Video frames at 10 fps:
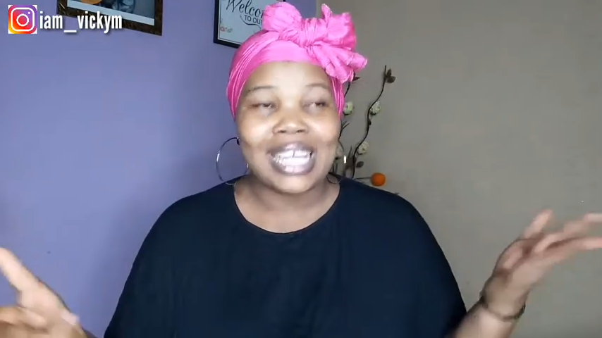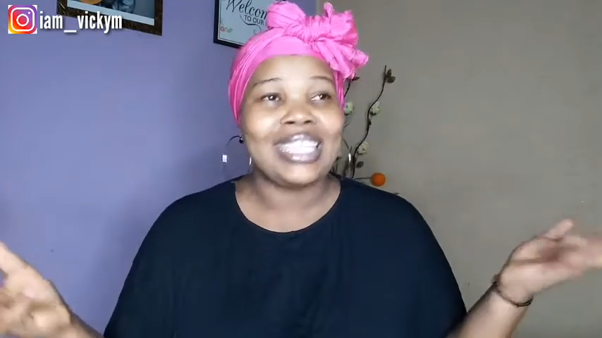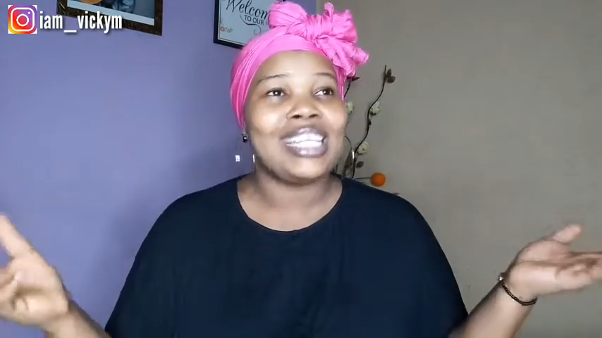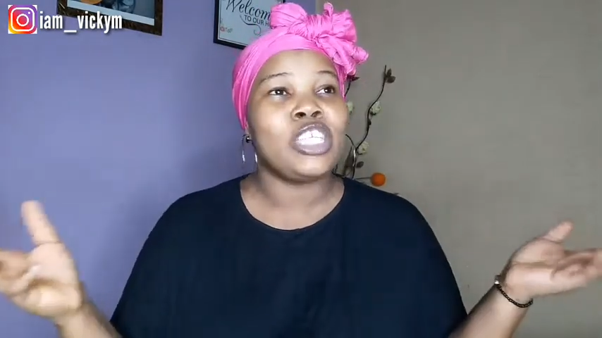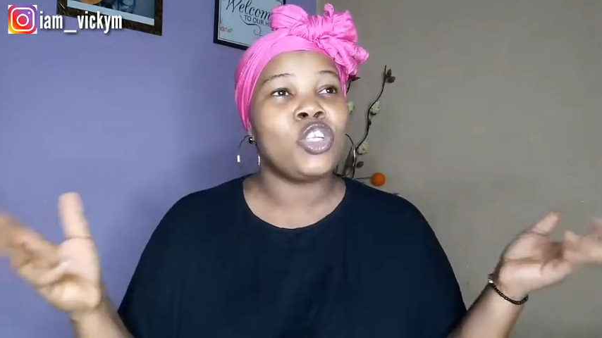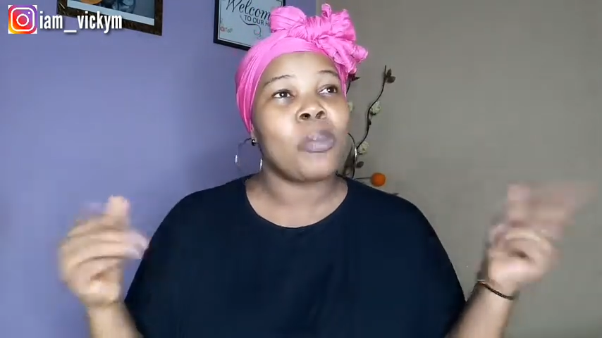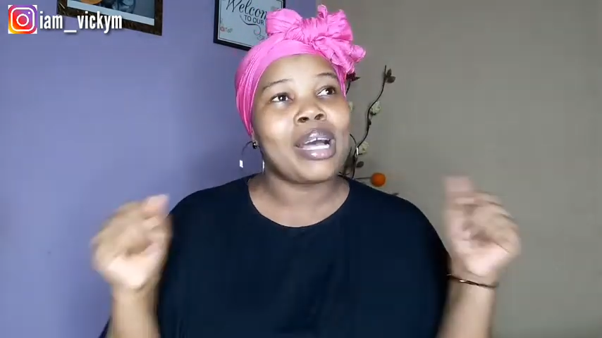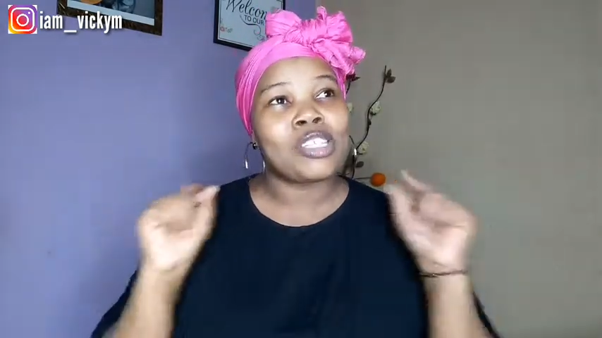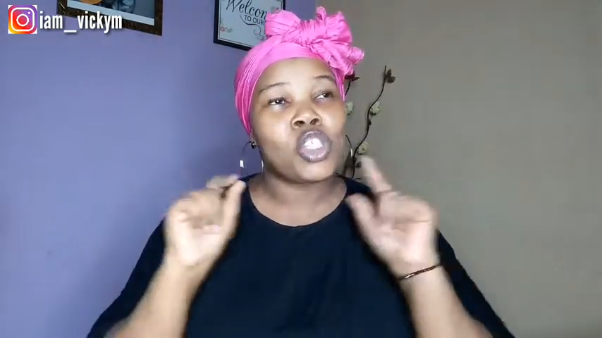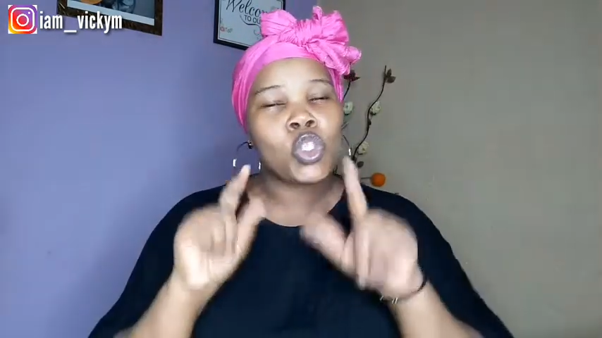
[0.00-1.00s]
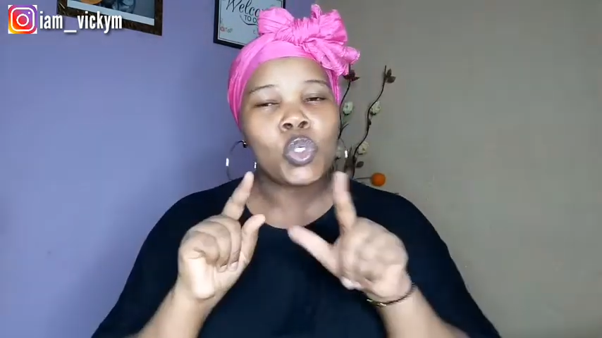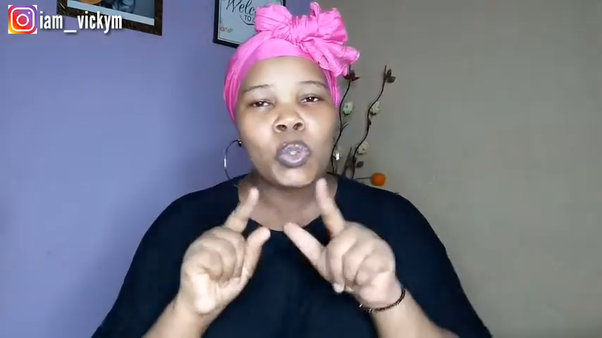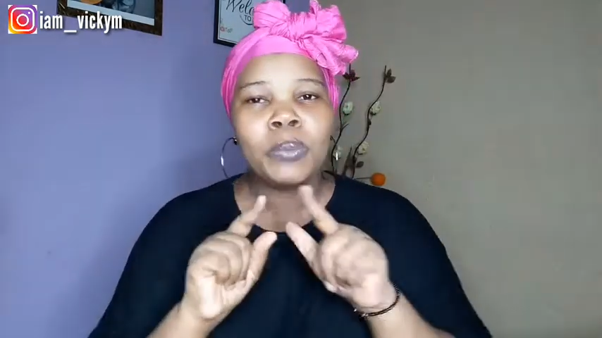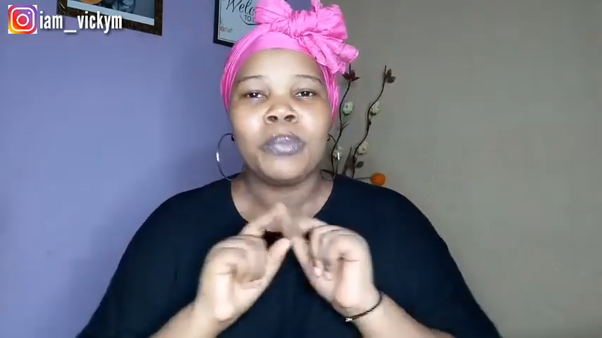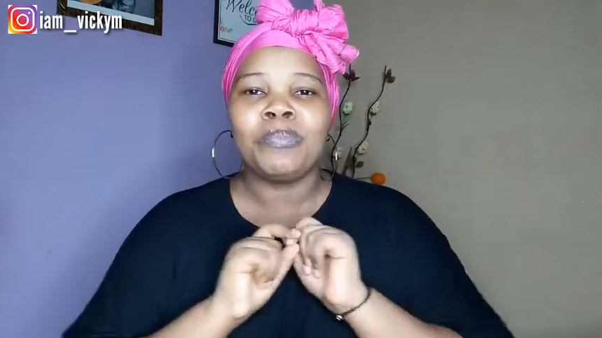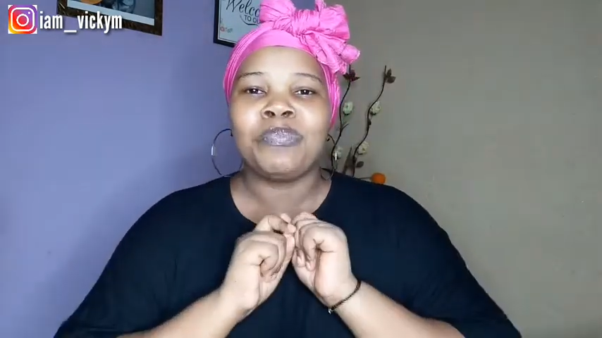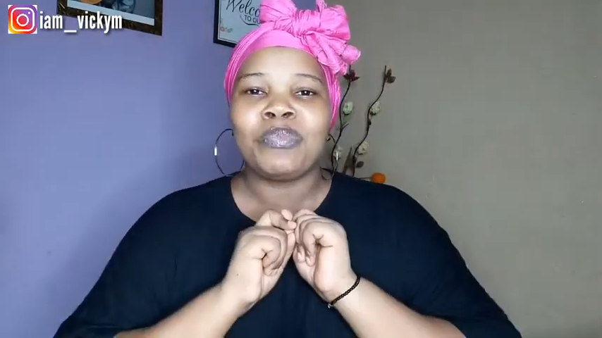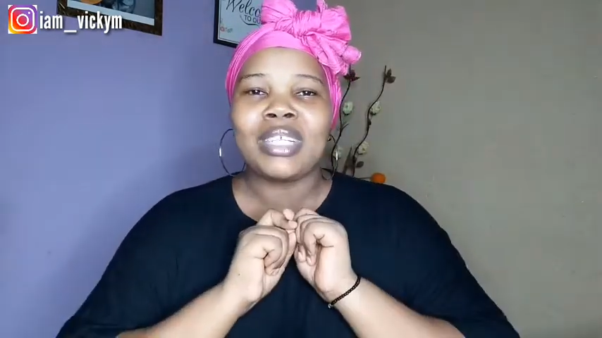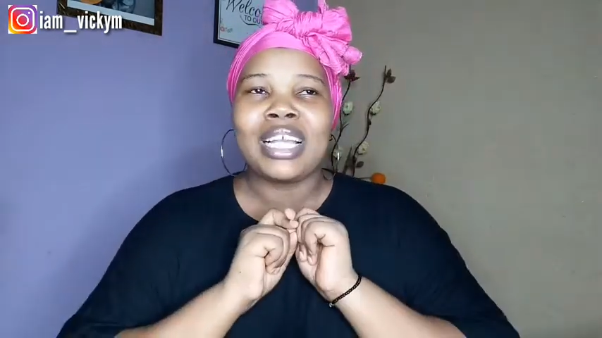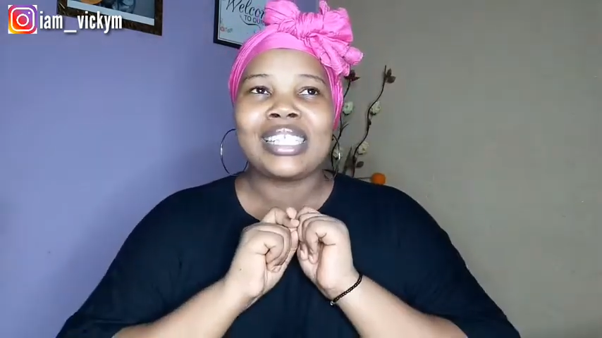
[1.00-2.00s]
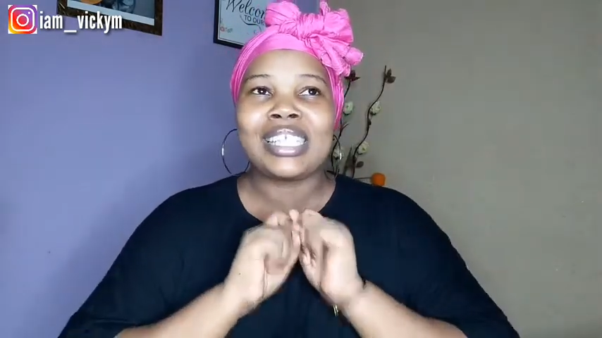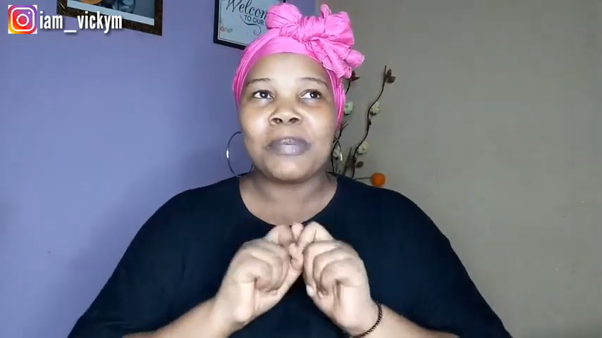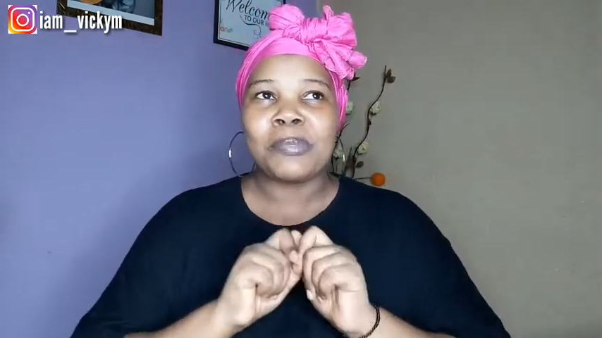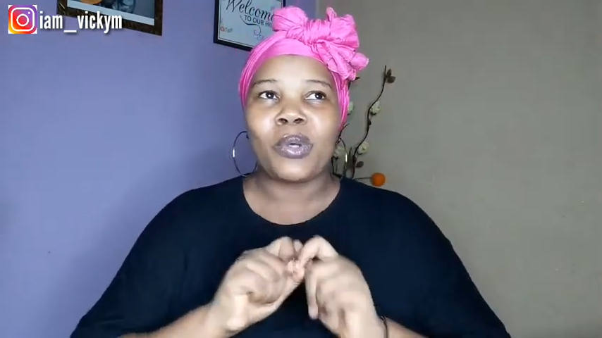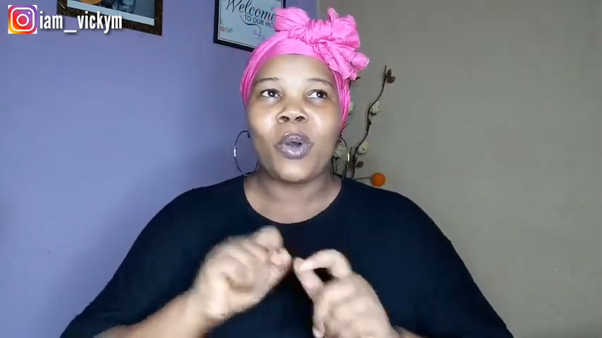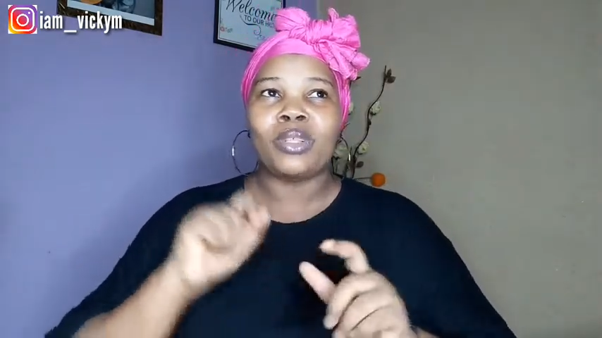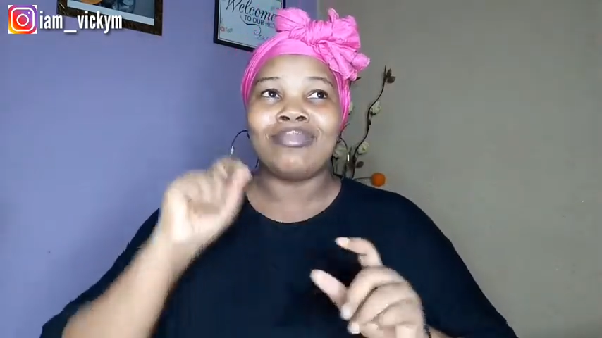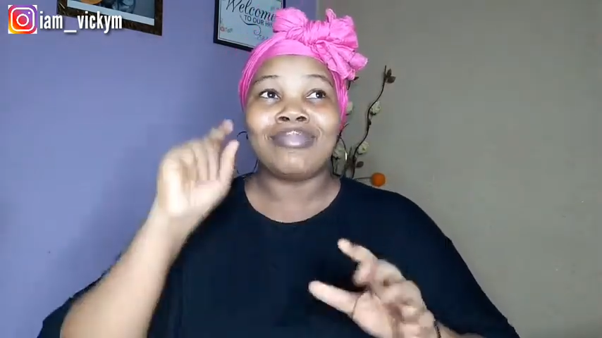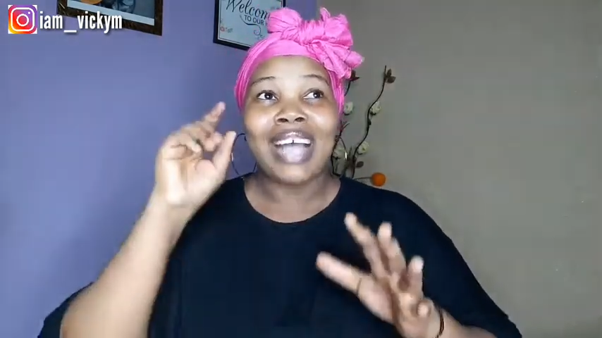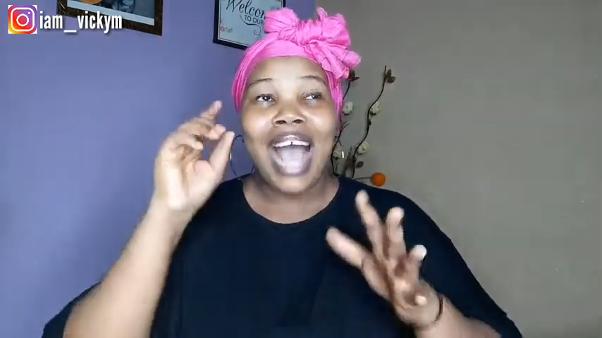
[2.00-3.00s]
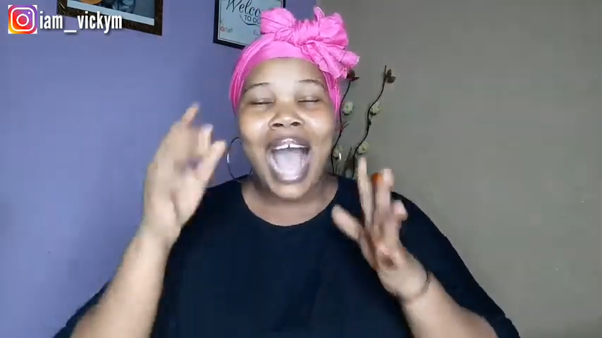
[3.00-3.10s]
And then the number two tips on